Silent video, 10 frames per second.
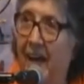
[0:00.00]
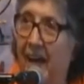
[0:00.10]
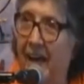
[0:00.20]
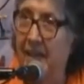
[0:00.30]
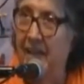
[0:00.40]

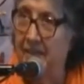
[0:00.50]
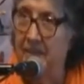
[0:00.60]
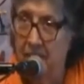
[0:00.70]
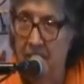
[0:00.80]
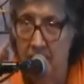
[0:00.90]
And I
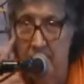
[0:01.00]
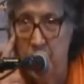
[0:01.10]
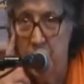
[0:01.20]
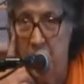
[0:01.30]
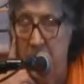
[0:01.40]
said to
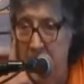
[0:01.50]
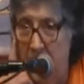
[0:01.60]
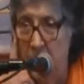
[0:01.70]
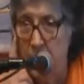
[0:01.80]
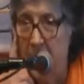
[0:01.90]
Spirit
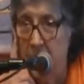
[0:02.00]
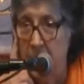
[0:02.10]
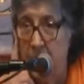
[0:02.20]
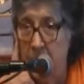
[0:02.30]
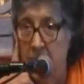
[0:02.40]

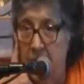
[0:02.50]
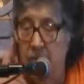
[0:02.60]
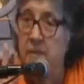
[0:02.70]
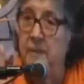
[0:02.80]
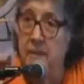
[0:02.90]
telepathically,
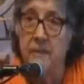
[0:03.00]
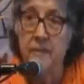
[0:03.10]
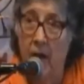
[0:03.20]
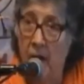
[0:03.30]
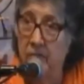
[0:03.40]
This is
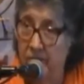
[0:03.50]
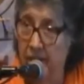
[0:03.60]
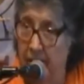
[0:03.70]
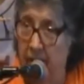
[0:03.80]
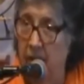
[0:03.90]
not
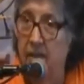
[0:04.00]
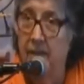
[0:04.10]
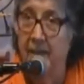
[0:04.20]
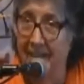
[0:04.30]
funny.